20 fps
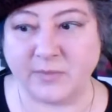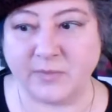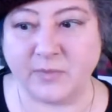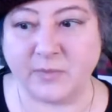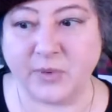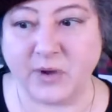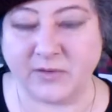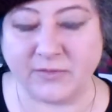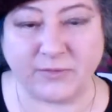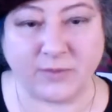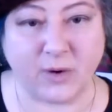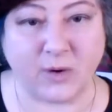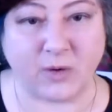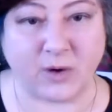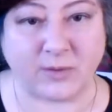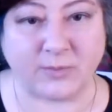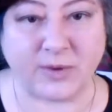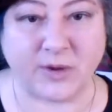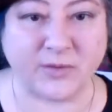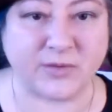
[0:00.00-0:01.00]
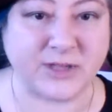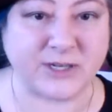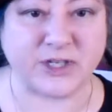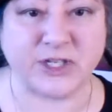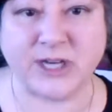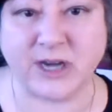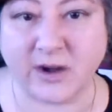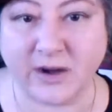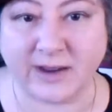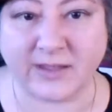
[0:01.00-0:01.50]
put forward, both in
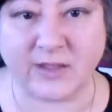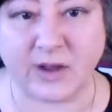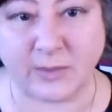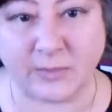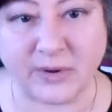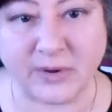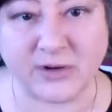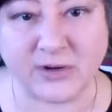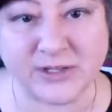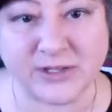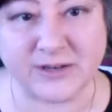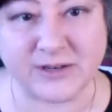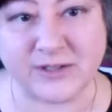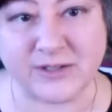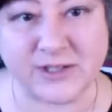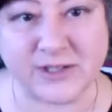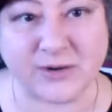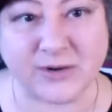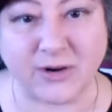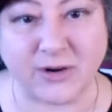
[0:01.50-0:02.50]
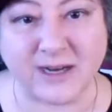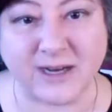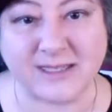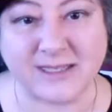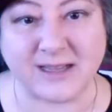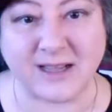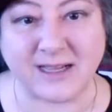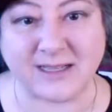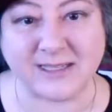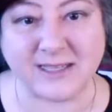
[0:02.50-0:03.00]
sharing their personal stories,
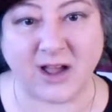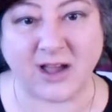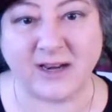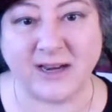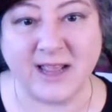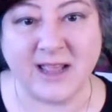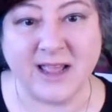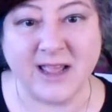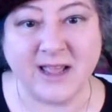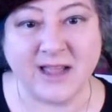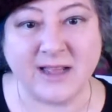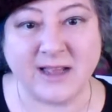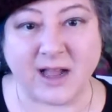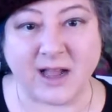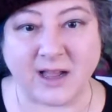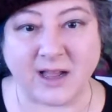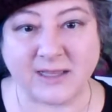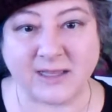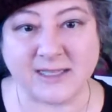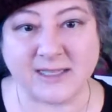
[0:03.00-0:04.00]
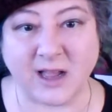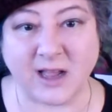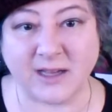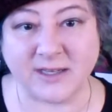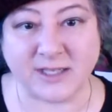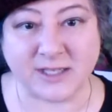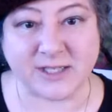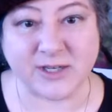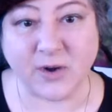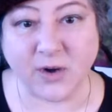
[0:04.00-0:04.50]
like Scott
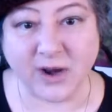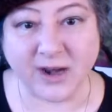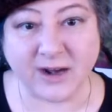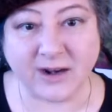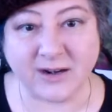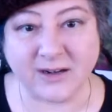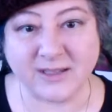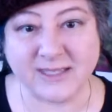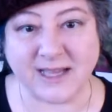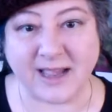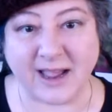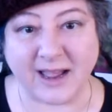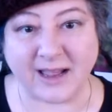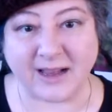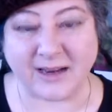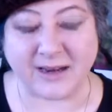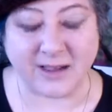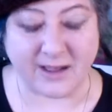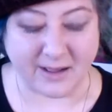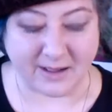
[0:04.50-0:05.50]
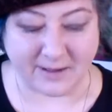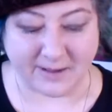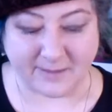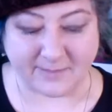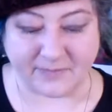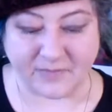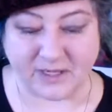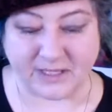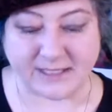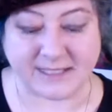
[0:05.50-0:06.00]
Desnoyers
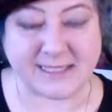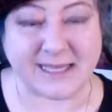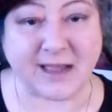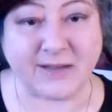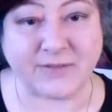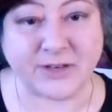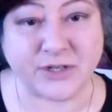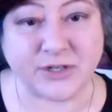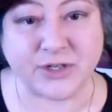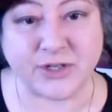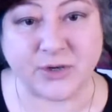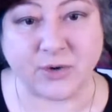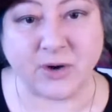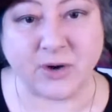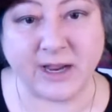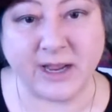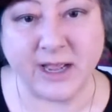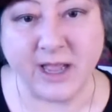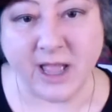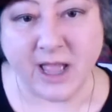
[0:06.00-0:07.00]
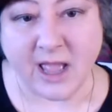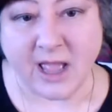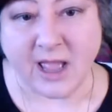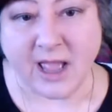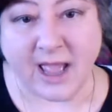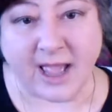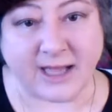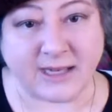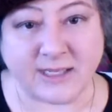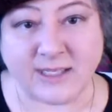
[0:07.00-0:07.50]
and Savage Joy,
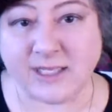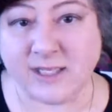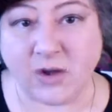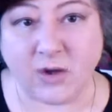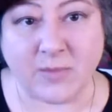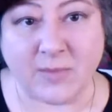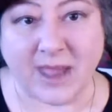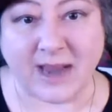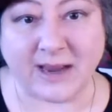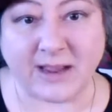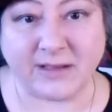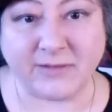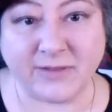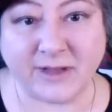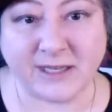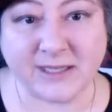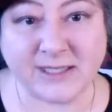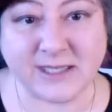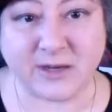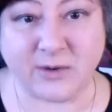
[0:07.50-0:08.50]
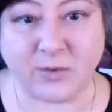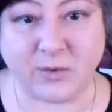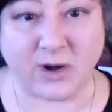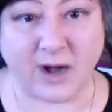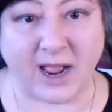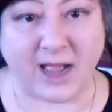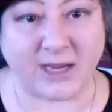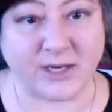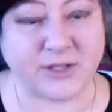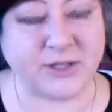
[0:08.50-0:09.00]
and so many of us who were
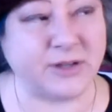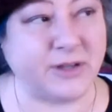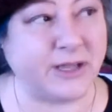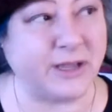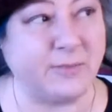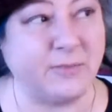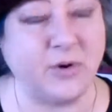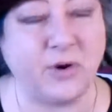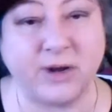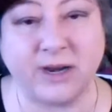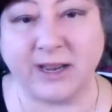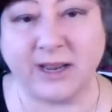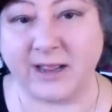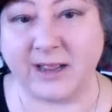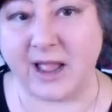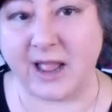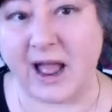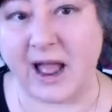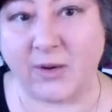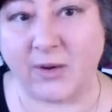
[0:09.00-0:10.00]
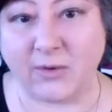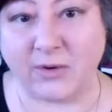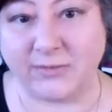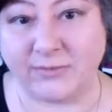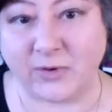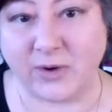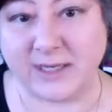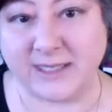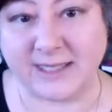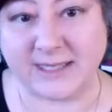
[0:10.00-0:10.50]
actually putting our
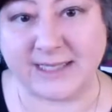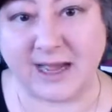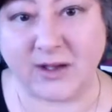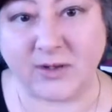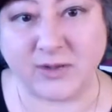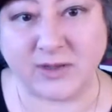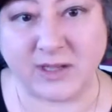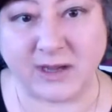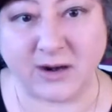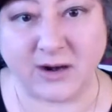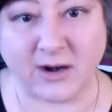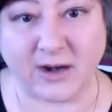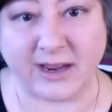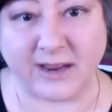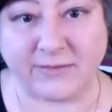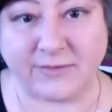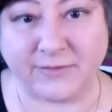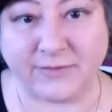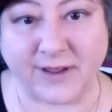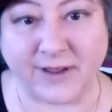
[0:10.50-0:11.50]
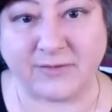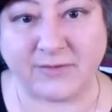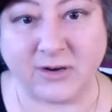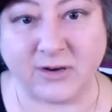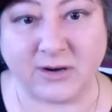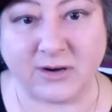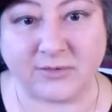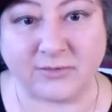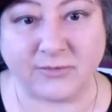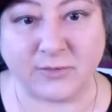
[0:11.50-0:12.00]
voices out there in favor
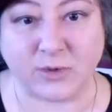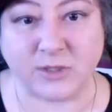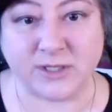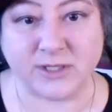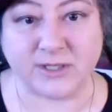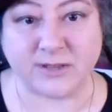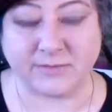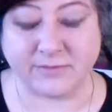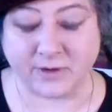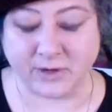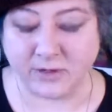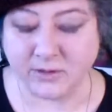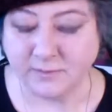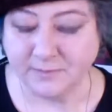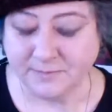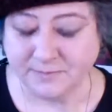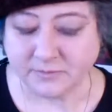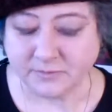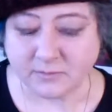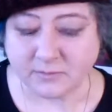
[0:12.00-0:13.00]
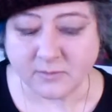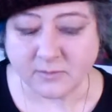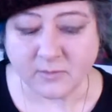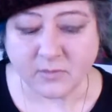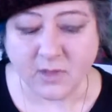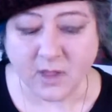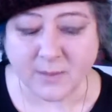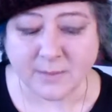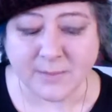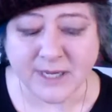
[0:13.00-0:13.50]
of force the vote.
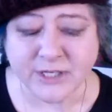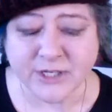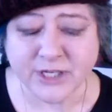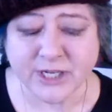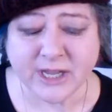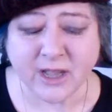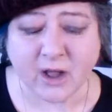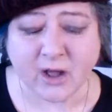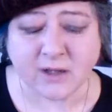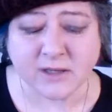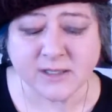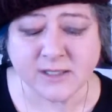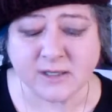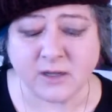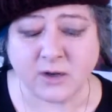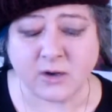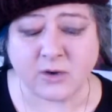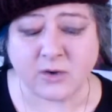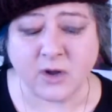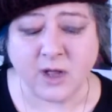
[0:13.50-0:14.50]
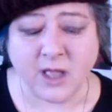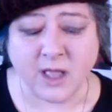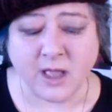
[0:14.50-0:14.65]
But she also,